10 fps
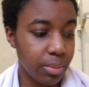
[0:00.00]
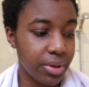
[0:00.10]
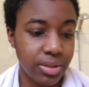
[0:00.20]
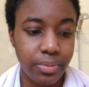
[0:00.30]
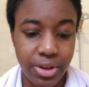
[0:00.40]

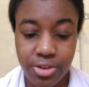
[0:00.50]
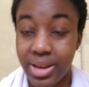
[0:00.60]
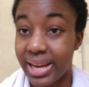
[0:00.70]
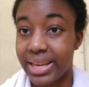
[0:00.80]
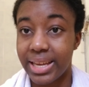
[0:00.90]
most
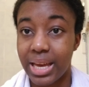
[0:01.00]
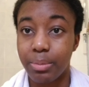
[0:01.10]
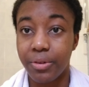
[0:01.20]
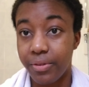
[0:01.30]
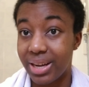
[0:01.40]
moisture I can
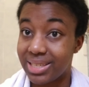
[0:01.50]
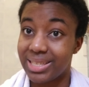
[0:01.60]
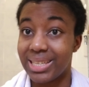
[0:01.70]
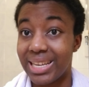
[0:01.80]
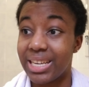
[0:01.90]
get before I
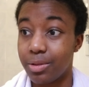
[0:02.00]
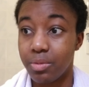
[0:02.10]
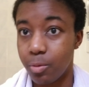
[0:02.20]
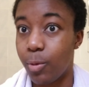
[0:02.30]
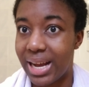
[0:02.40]
seal it
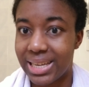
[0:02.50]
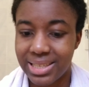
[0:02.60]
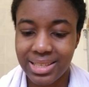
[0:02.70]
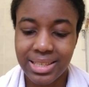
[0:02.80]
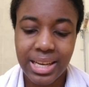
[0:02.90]
in
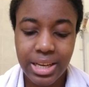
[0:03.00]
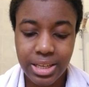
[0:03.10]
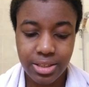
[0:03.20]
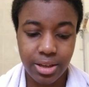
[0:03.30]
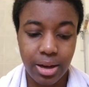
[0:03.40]
wax.
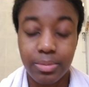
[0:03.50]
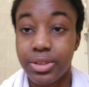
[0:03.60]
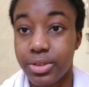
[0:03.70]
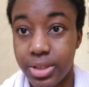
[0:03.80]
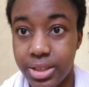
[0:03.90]
So I'm
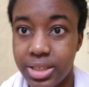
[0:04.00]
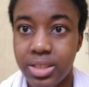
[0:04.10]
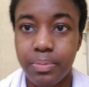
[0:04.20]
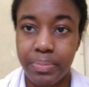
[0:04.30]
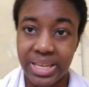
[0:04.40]
just going to
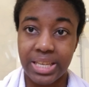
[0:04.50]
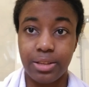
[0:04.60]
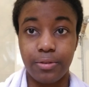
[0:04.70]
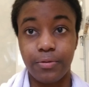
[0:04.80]
speed